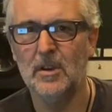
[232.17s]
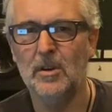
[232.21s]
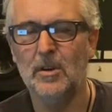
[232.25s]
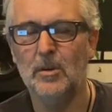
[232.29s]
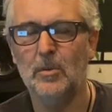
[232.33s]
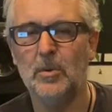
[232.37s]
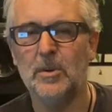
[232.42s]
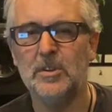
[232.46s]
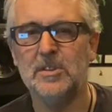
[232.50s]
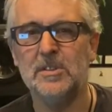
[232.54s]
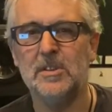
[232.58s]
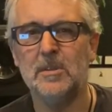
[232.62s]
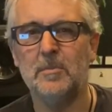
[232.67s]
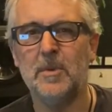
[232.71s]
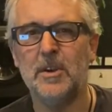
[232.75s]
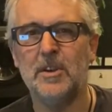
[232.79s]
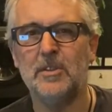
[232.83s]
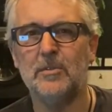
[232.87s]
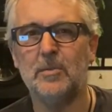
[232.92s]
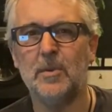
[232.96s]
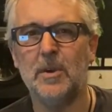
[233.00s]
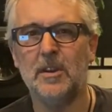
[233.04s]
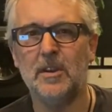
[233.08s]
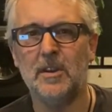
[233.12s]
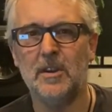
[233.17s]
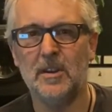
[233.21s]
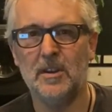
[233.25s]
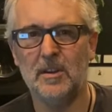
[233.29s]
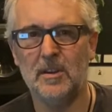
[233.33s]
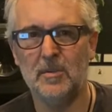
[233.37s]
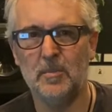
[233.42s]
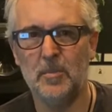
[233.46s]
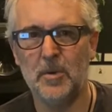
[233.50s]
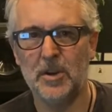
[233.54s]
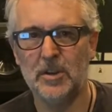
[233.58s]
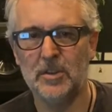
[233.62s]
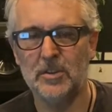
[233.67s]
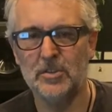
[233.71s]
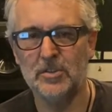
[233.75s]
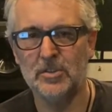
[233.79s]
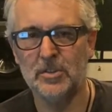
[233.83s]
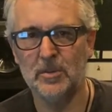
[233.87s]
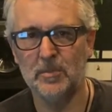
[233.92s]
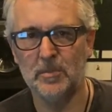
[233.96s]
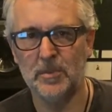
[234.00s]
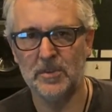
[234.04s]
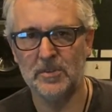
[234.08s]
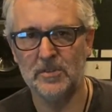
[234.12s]
What's the best way to get an
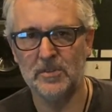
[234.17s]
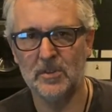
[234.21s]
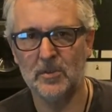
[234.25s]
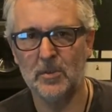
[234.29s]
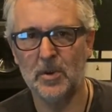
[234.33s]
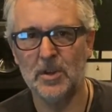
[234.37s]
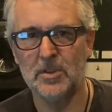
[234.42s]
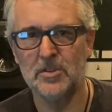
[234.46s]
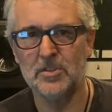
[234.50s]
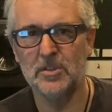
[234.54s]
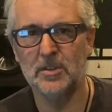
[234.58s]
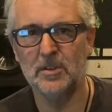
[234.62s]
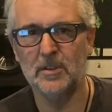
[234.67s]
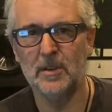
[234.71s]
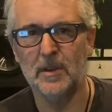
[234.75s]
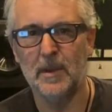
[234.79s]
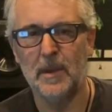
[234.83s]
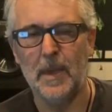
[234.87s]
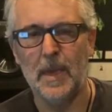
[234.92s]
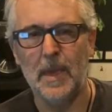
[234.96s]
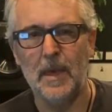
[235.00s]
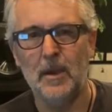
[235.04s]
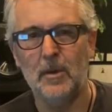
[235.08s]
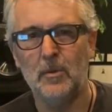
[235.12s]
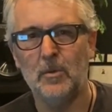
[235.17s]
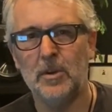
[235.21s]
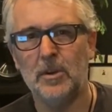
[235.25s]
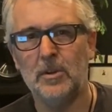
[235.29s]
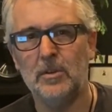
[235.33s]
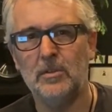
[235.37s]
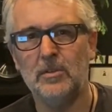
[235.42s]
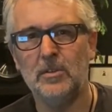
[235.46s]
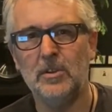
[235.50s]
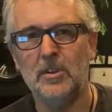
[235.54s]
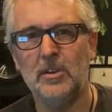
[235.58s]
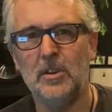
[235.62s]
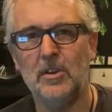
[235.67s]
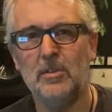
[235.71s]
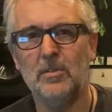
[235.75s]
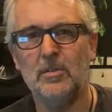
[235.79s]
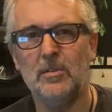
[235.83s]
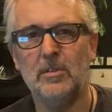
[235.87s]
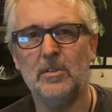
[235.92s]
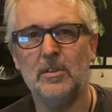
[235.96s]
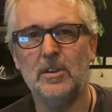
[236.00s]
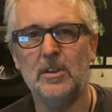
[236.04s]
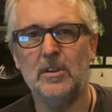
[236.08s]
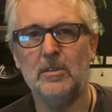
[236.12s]
apprenticeship is the question. Well, you know,
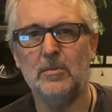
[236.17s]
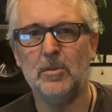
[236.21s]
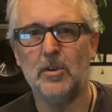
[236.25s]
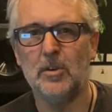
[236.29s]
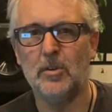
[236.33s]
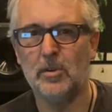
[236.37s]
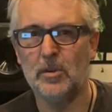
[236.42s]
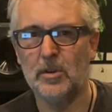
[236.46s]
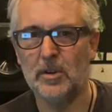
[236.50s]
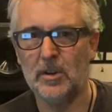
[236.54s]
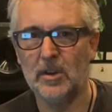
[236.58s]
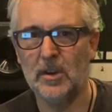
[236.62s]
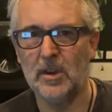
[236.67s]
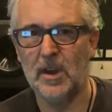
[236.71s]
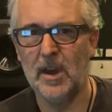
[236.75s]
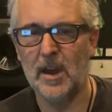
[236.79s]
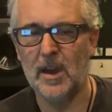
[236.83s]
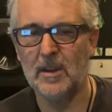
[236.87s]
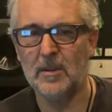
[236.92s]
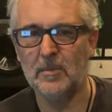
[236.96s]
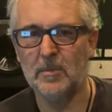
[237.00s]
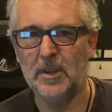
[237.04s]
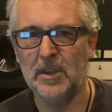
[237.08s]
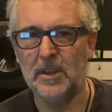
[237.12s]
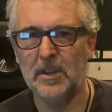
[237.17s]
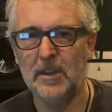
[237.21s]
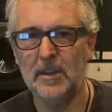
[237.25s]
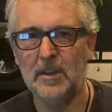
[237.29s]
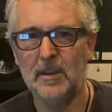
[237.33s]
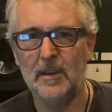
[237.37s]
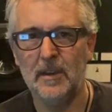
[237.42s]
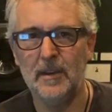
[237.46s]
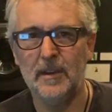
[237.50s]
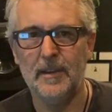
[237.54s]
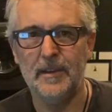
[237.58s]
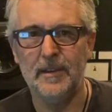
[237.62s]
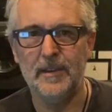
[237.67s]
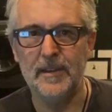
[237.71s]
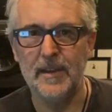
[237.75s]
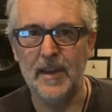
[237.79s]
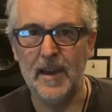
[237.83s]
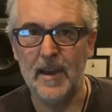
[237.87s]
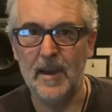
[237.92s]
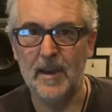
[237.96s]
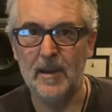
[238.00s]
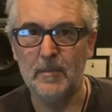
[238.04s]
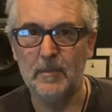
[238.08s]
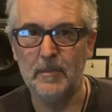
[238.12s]
the Recording Academy,
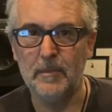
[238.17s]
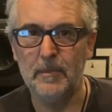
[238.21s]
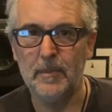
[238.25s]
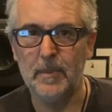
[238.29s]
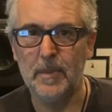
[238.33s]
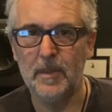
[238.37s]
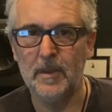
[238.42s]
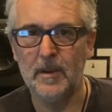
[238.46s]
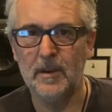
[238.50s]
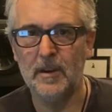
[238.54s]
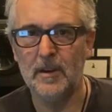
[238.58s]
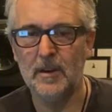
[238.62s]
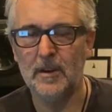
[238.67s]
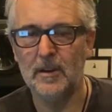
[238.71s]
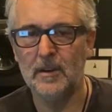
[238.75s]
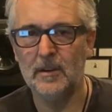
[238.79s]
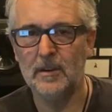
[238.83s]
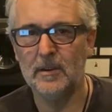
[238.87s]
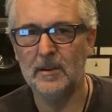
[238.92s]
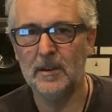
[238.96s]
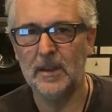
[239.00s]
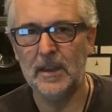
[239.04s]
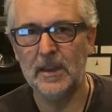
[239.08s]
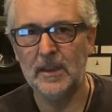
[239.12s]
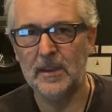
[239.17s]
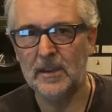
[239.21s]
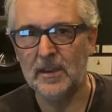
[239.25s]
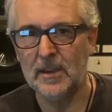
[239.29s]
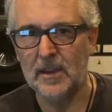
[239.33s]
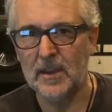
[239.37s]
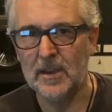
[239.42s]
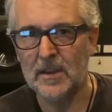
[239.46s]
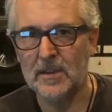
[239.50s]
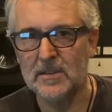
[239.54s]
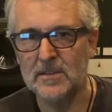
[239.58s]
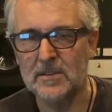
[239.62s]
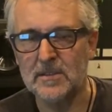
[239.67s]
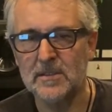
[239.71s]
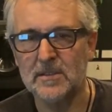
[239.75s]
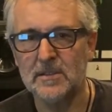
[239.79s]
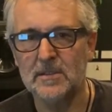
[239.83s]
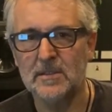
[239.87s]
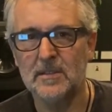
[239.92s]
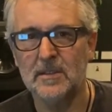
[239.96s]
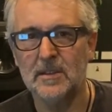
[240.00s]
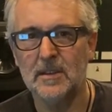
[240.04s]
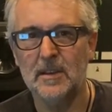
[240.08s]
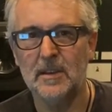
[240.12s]
NAMM,
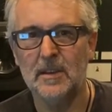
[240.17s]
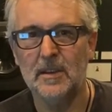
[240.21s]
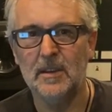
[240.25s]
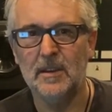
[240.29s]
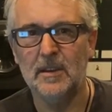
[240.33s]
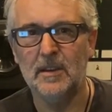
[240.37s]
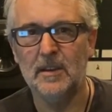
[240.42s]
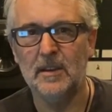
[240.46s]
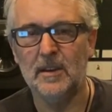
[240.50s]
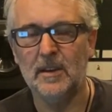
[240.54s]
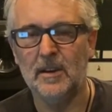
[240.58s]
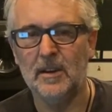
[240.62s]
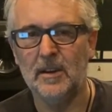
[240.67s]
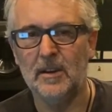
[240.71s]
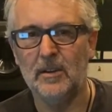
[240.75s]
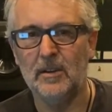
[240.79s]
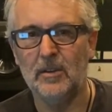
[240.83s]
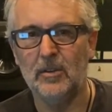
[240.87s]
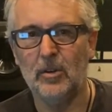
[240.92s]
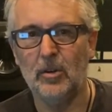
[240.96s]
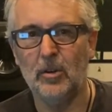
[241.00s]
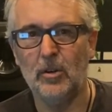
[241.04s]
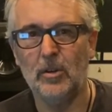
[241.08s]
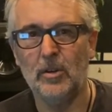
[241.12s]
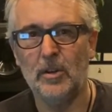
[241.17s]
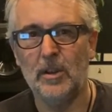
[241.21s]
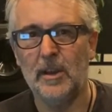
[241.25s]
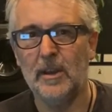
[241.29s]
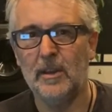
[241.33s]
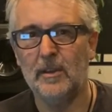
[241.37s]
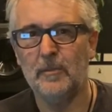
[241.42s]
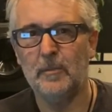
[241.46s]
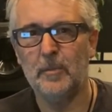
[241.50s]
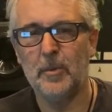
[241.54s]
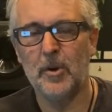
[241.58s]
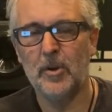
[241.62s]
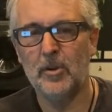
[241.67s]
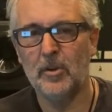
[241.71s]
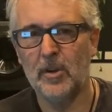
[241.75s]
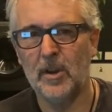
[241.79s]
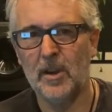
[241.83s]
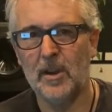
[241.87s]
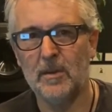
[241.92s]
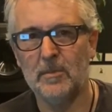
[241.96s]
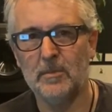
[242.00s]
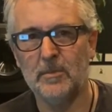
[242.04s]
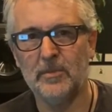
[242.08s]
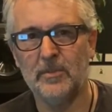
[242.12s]
AES, all have
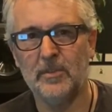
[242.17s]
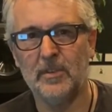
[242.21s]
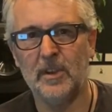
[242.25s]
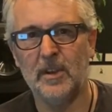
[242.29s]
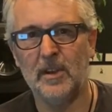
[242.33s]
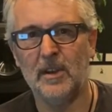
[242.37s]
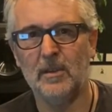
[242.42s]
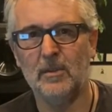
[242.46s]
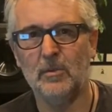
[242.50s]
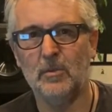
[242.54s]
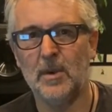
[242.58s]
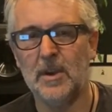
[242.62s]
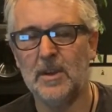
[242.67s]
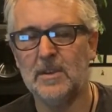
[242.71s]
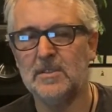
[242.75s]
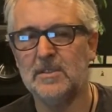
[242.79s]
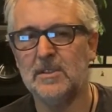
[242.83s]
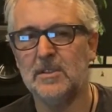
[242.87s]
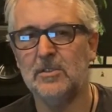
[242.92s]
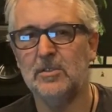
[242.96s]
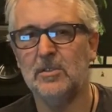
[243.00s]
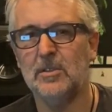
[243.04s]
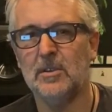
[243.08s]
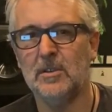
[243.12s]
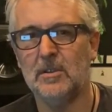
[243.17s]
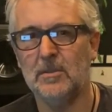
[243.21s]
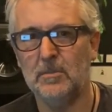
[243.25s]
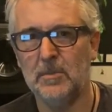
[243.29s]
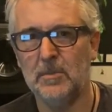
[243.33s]
programs and ways that you can